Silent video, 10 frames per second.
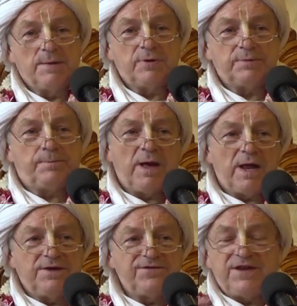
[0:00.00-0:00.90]

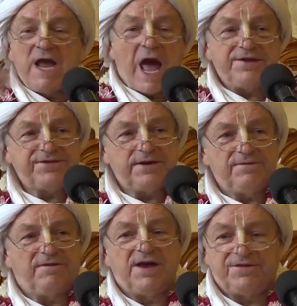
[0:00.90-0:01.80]
But she asked
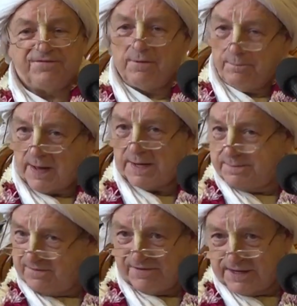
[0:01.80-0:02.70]
advice from
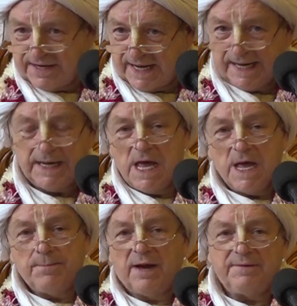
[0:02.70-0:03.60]
Padmavati.
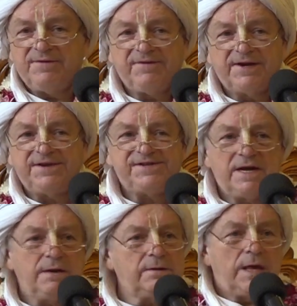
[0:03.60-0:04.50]
Padmavati
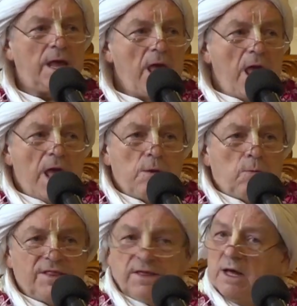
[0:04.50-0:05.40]
said, "Look,
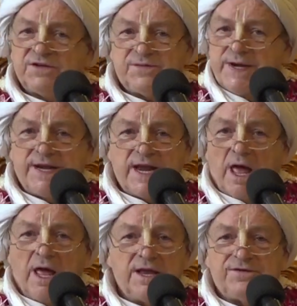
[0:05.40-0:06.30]
when the husband
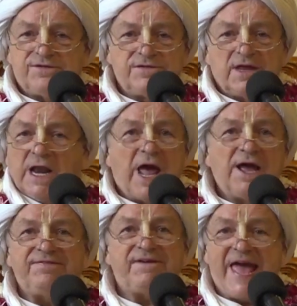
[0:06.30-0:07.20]
dies, the
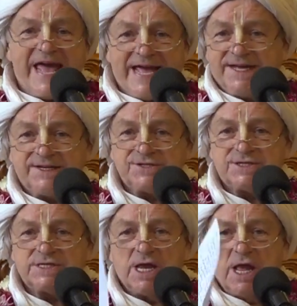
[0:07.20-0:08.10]
life
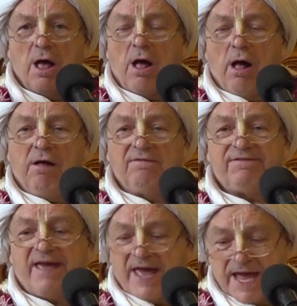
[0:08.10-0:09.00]
heirs
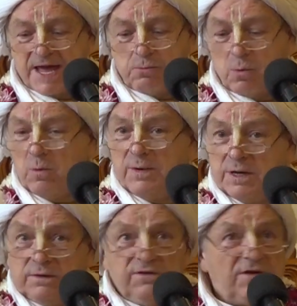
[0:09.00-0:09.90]
of a
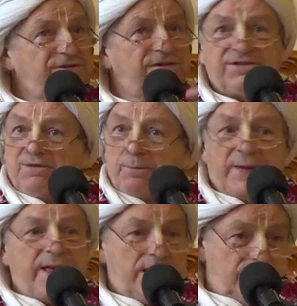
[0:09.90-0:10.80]
woman just
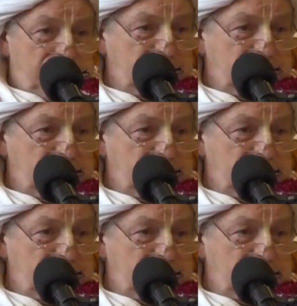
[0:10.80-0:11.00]
disappear.